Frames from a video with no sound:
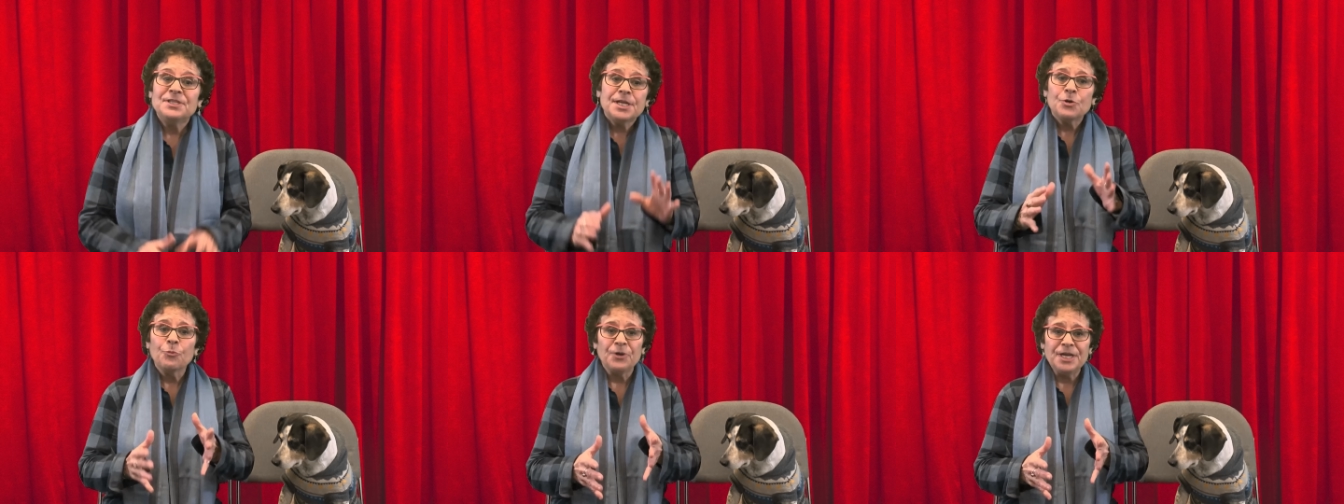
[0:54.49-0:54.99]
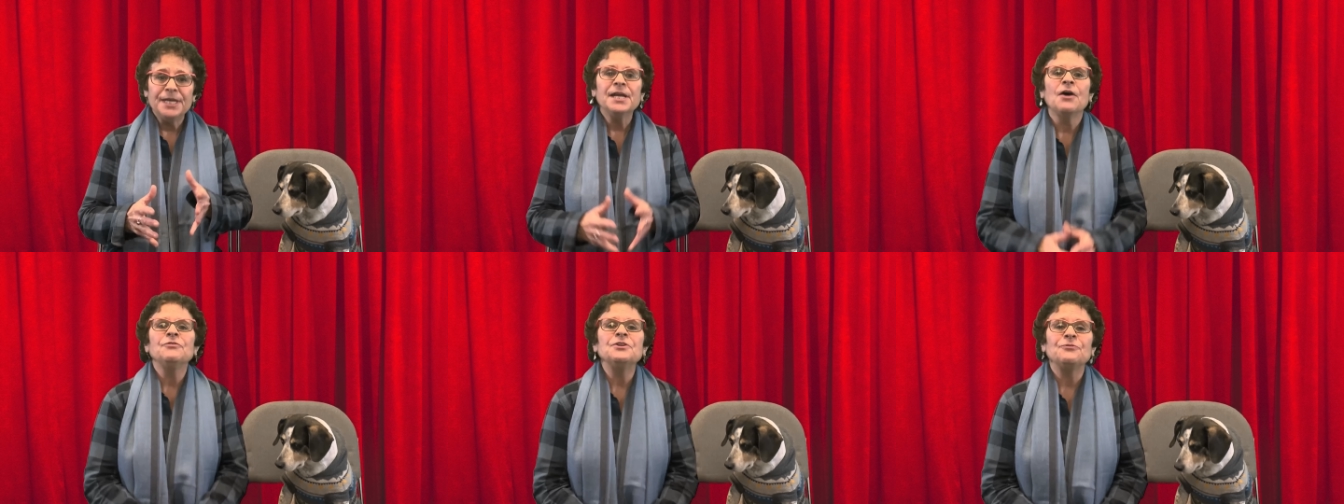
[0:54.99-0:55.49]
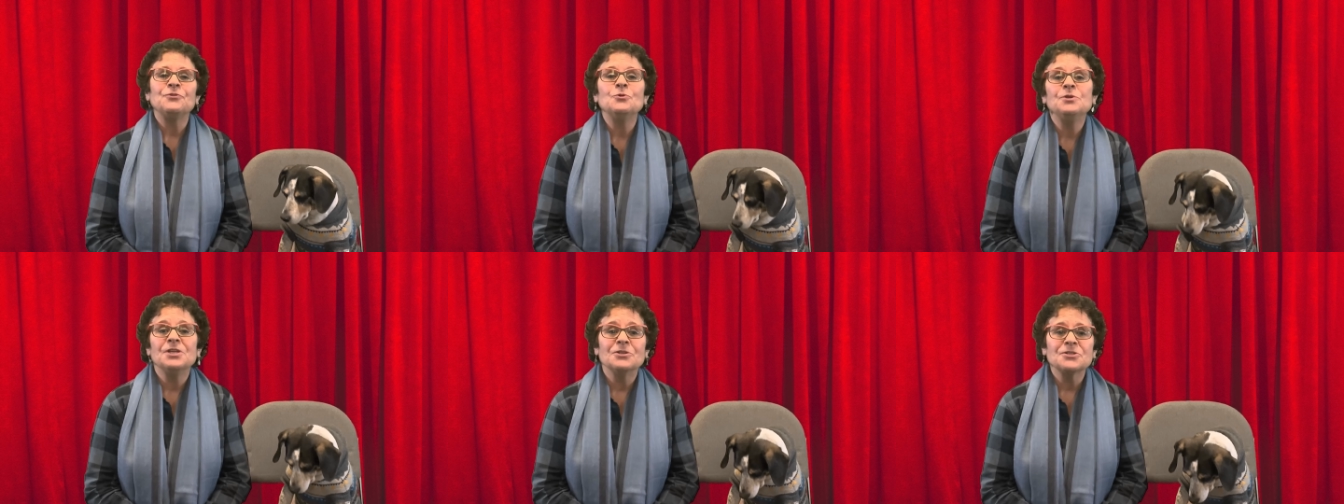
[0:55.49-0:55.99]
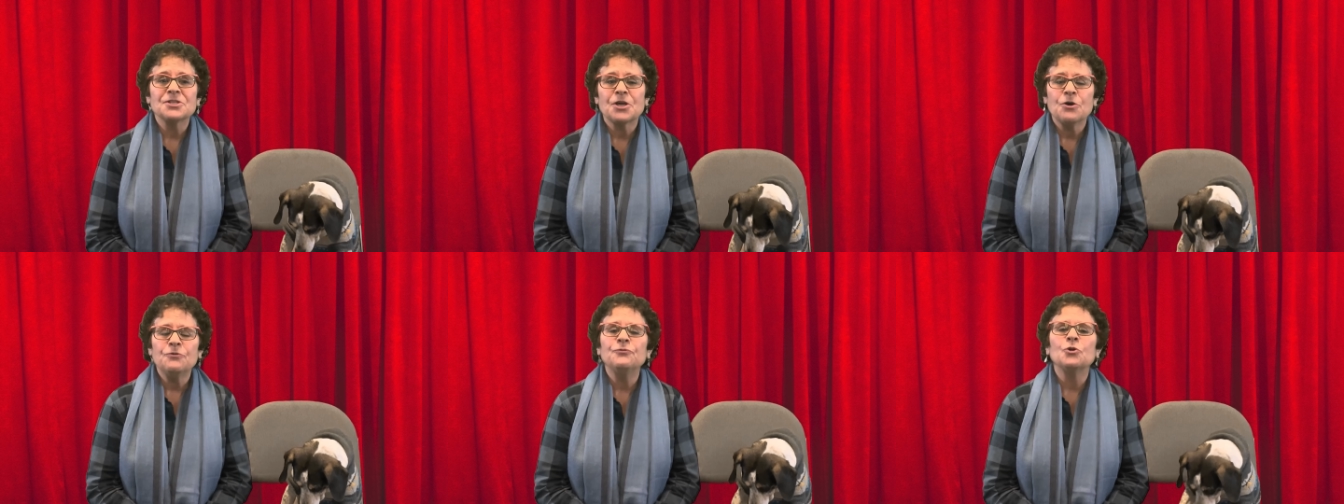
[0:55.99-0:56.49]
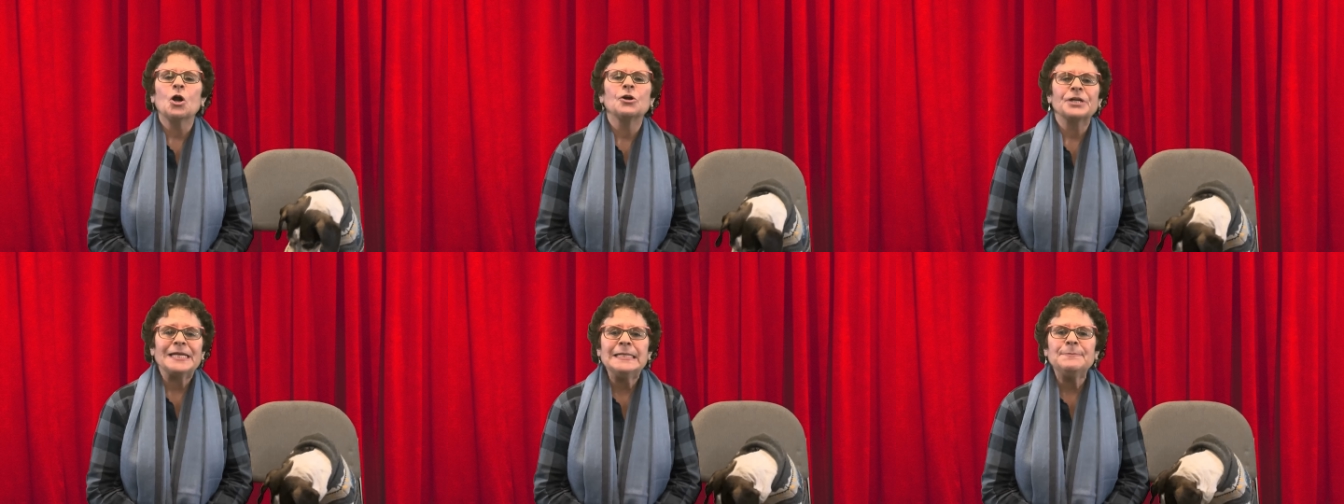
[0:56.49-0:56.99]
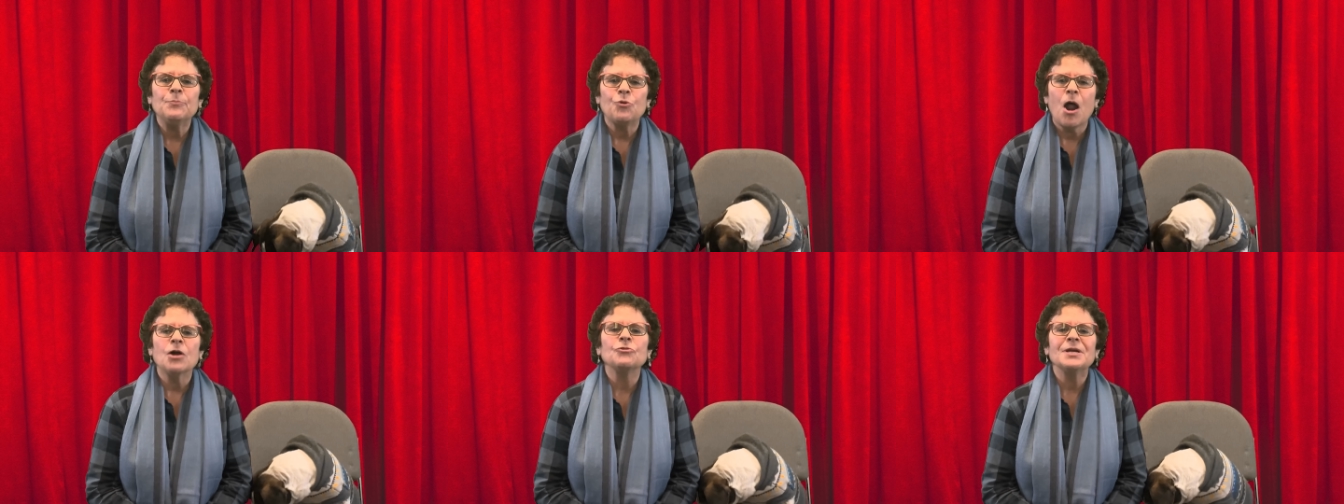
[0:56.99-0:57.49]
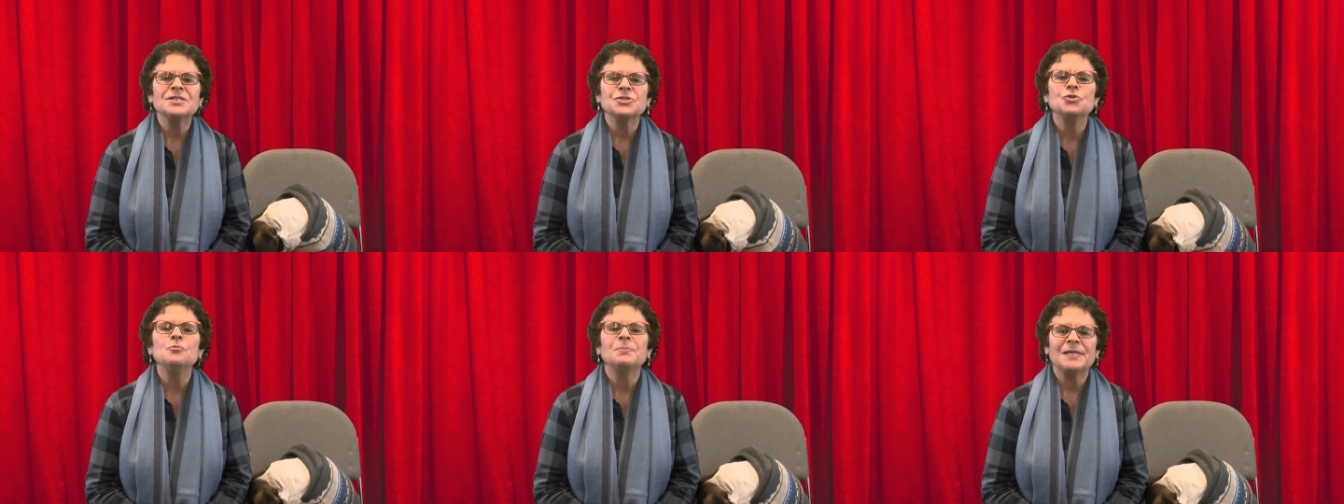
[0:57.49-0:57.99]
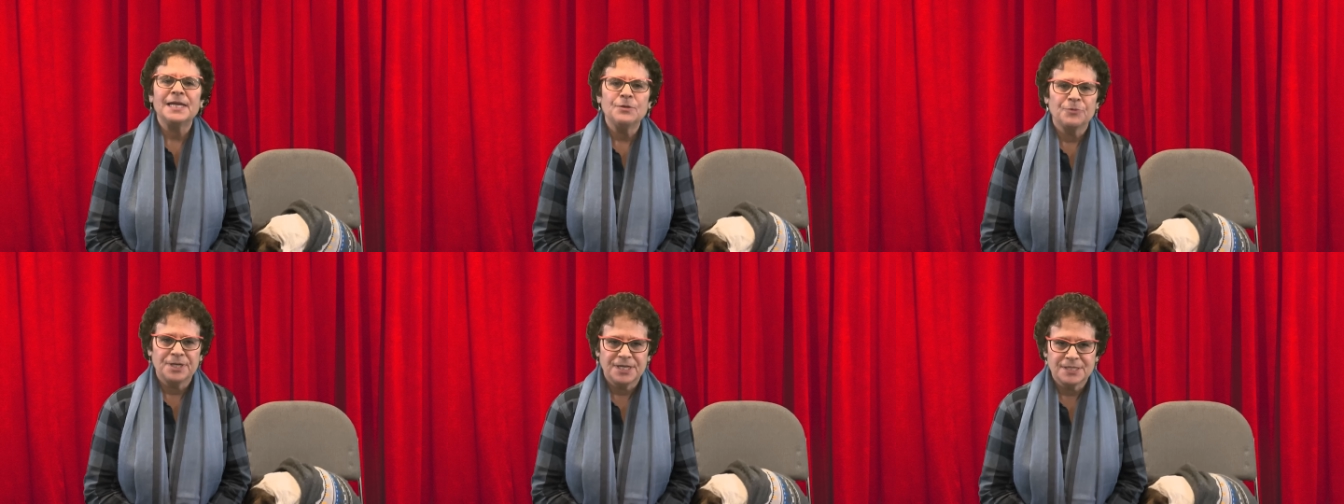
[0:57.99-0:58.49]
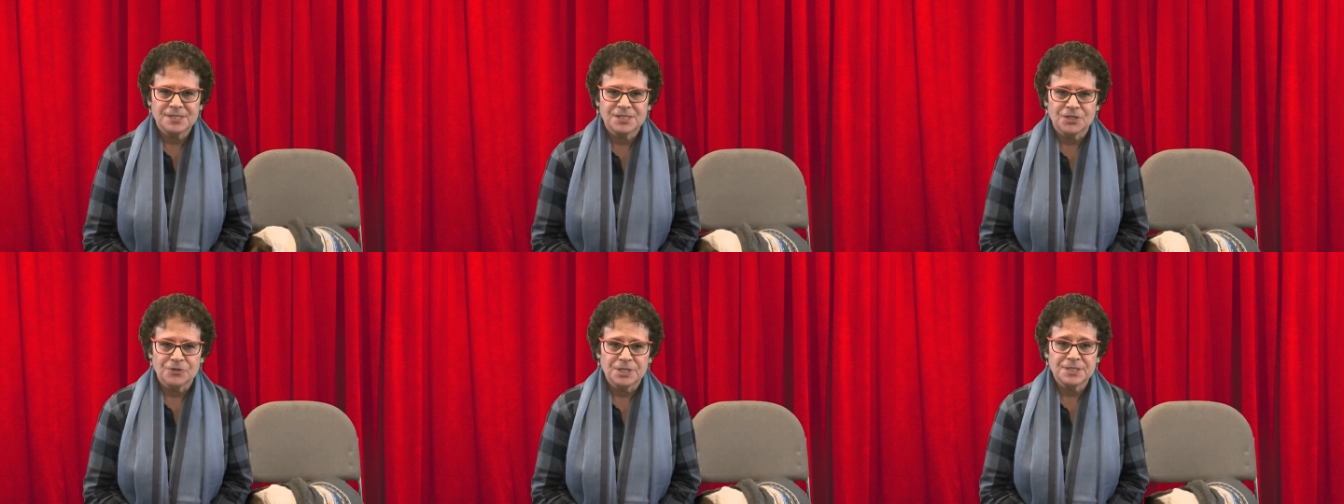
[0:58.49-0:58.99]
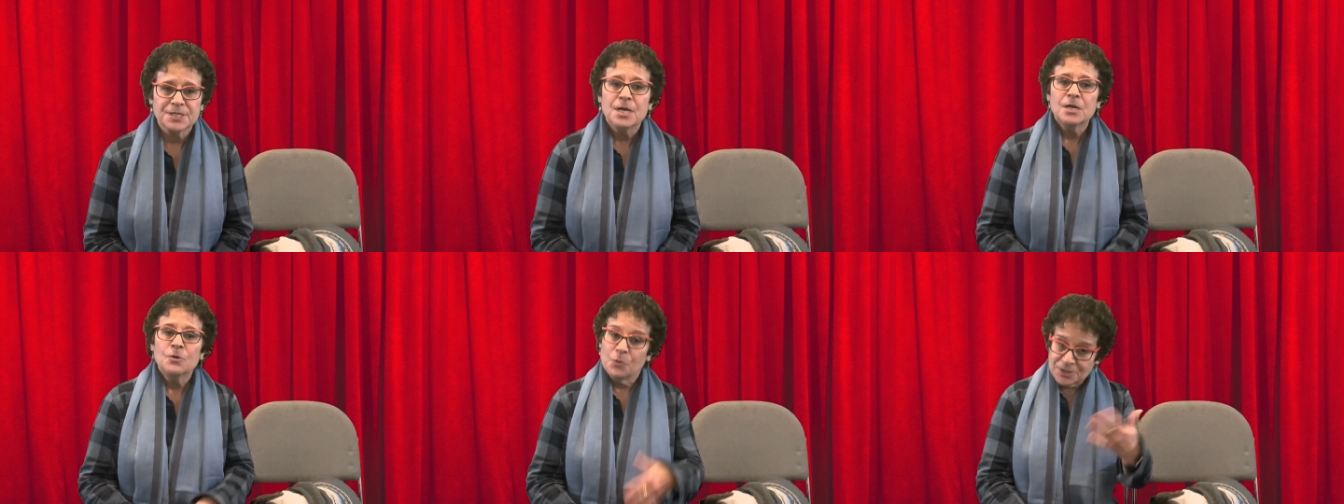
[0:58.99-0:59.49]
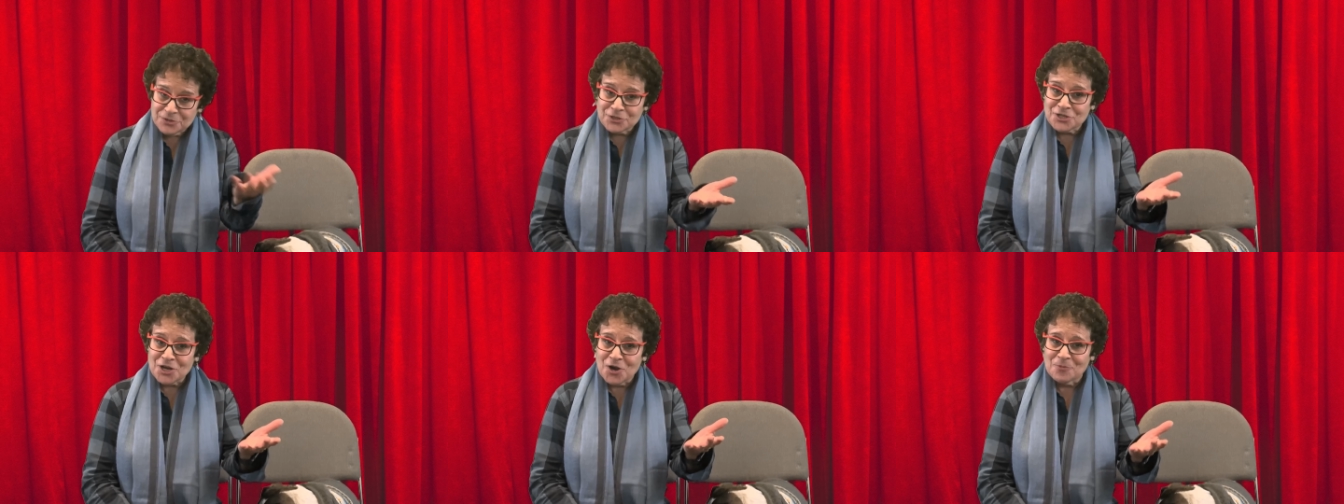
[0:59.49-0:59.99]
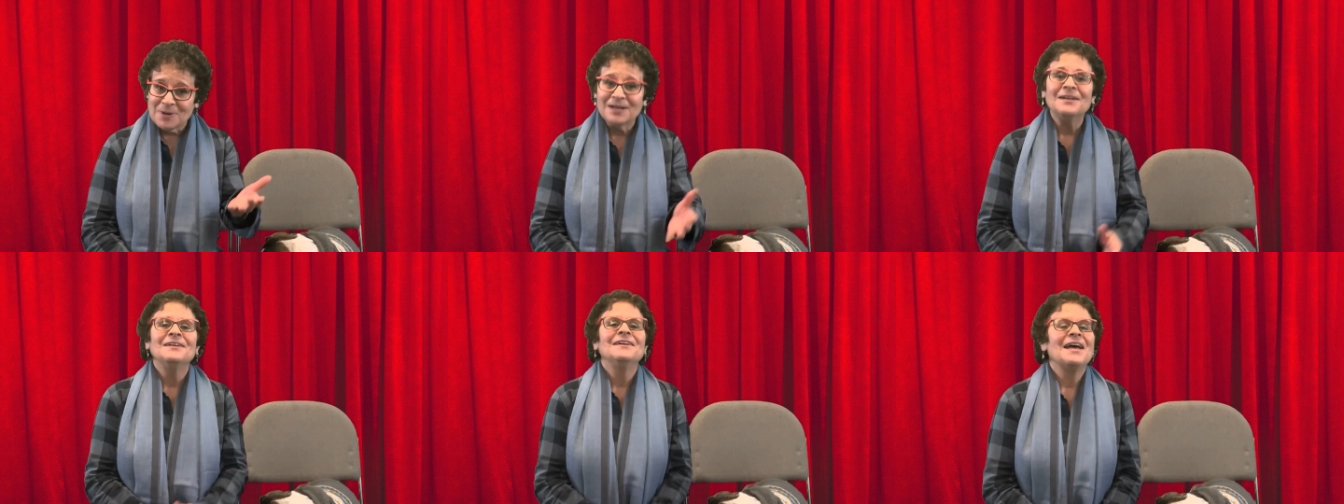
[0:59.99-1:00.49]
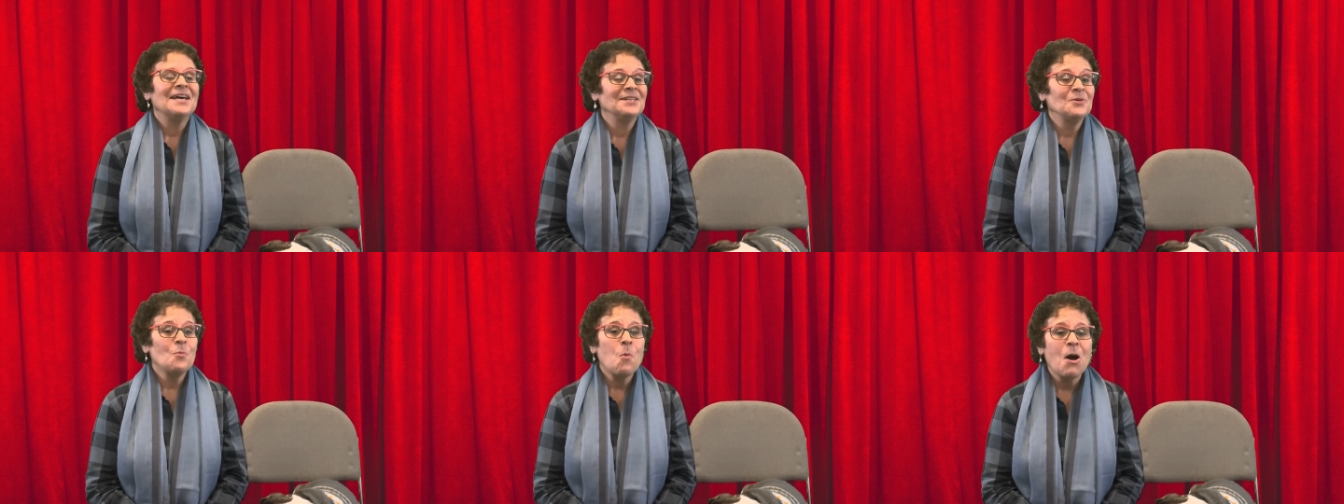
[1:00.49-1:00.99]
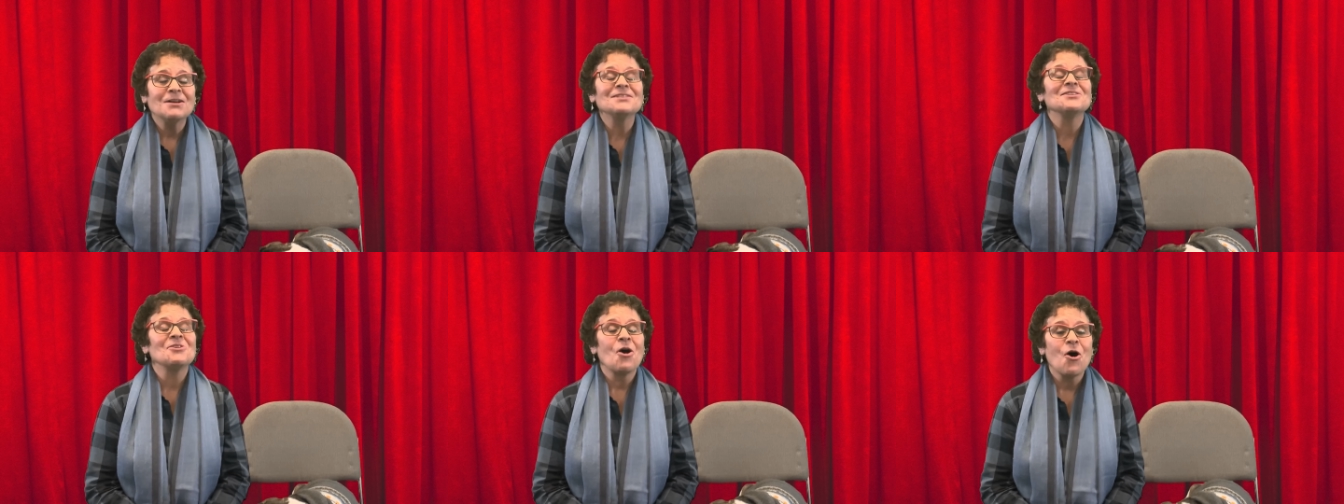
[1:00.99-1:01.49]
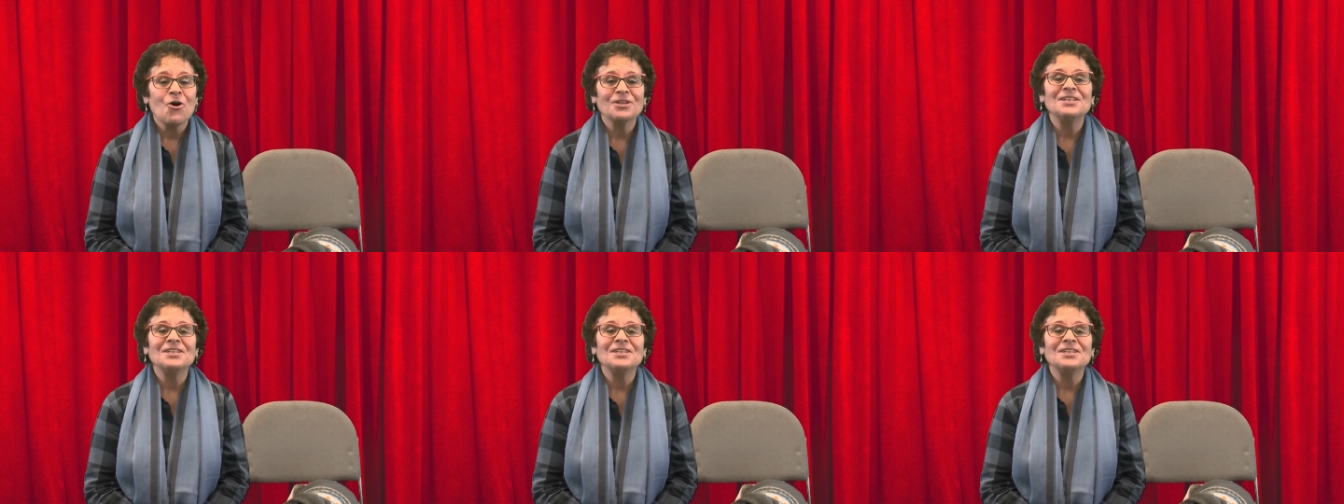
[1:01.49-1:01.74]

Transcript: We did a reading of it a few years ago for our In Progress New Play Reading Series with Chioma, and it was an